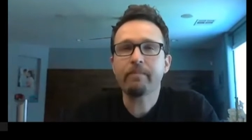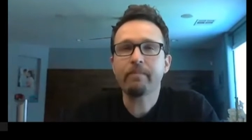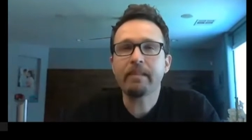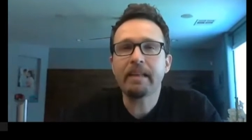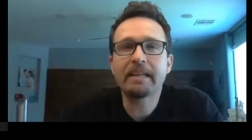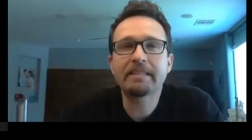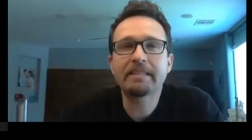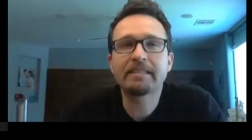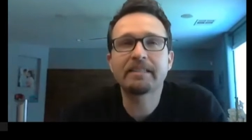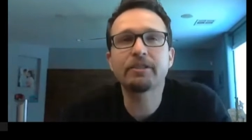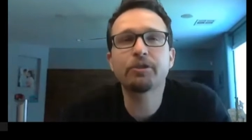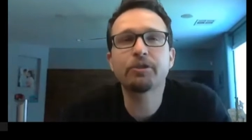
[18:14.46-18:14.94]

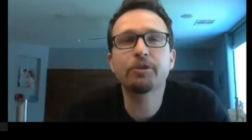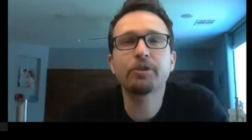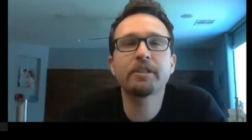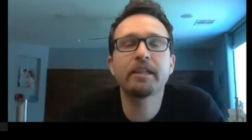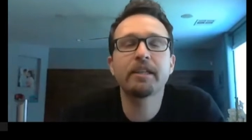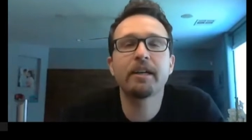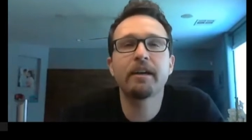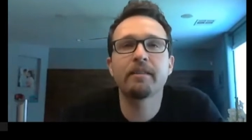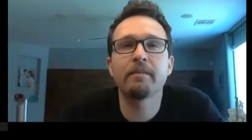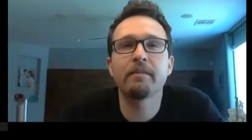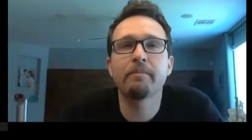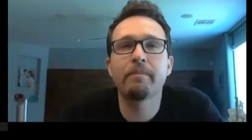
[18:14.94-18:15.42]
It's interesting
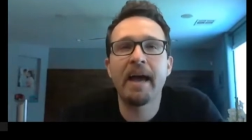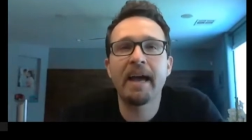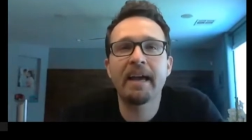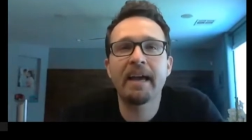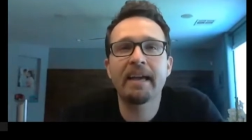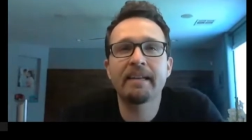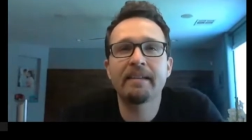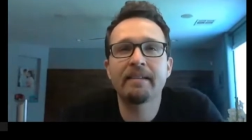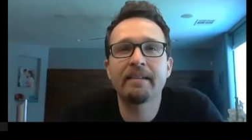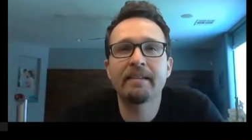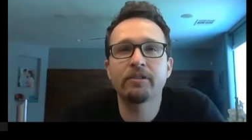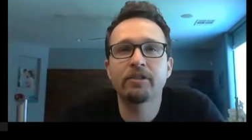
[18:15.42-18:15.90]
on the back
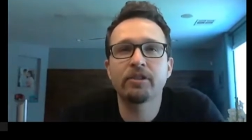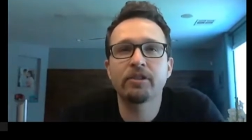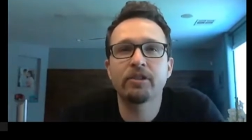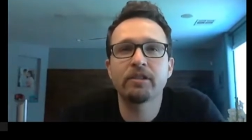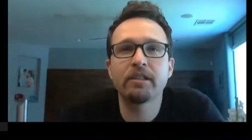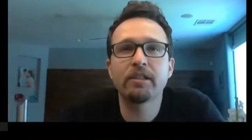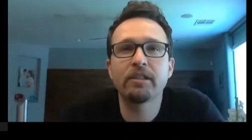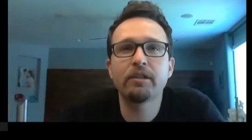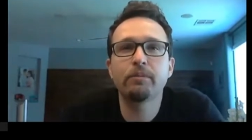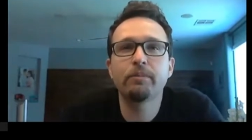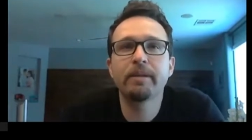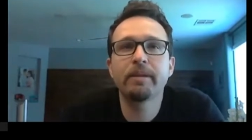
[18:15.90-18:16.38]
end, there's a
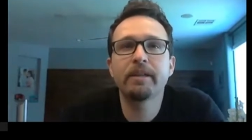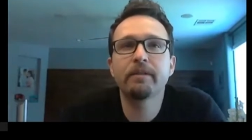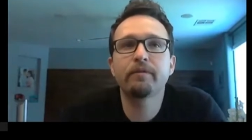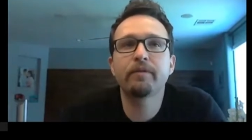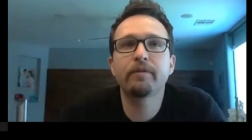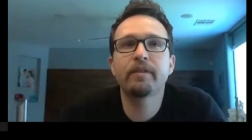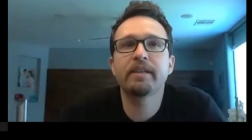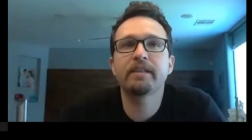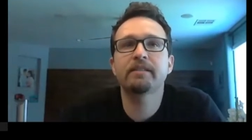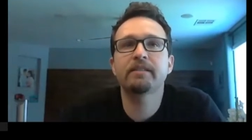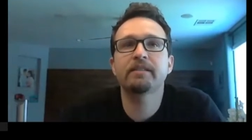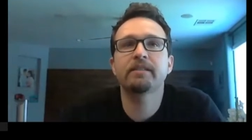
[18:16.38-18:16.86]
little bit of
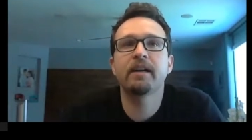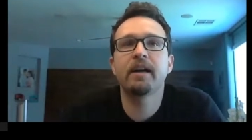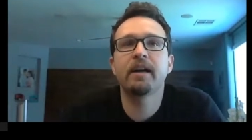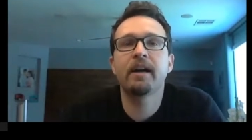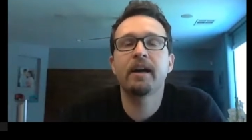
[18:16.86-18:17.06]
this